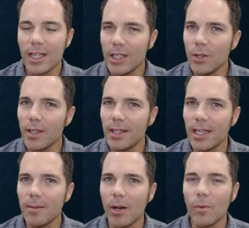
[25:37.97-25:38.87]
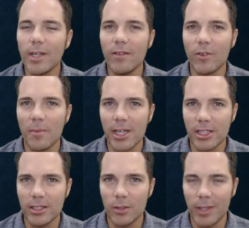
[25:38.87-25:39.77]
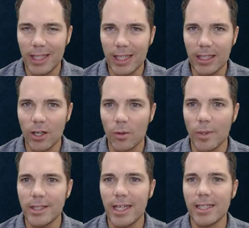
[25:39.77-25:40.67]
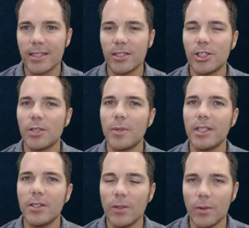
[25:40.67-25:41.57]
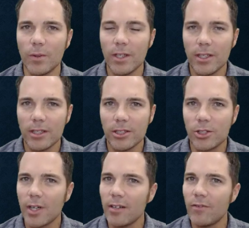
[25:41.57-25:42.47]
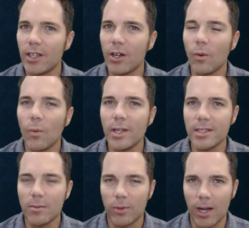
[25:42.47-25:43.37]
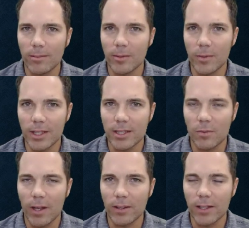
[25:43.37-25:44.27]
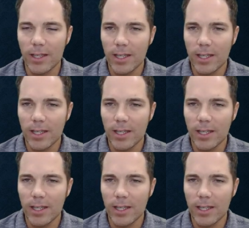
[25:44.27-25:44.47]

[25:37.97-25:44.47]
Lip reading: you can think about what information do we need or what test should we do to try and figure out what is the problem with this well.